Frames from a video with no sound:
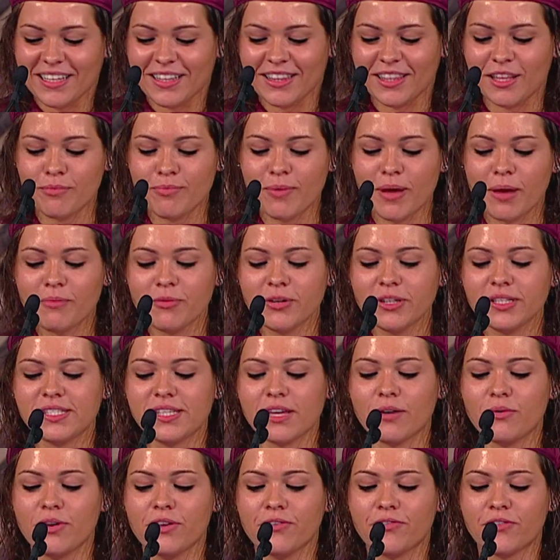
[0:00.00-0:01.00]
The memories
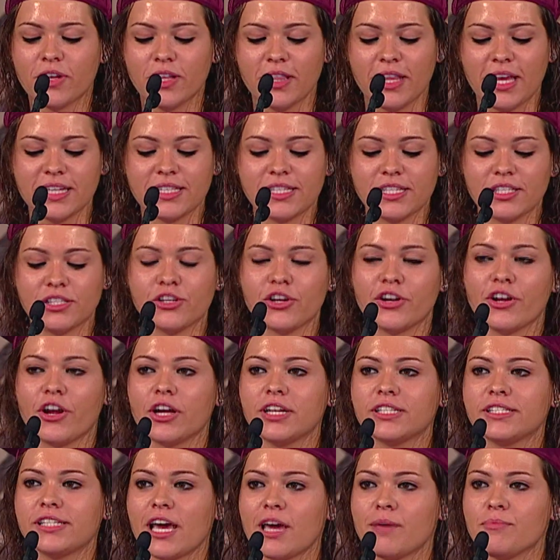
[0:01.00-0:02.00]
that we've collected during
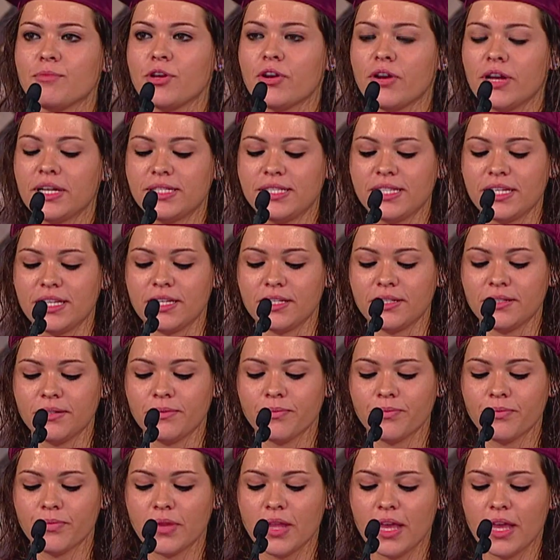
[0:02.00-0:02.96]
our time here at Dean,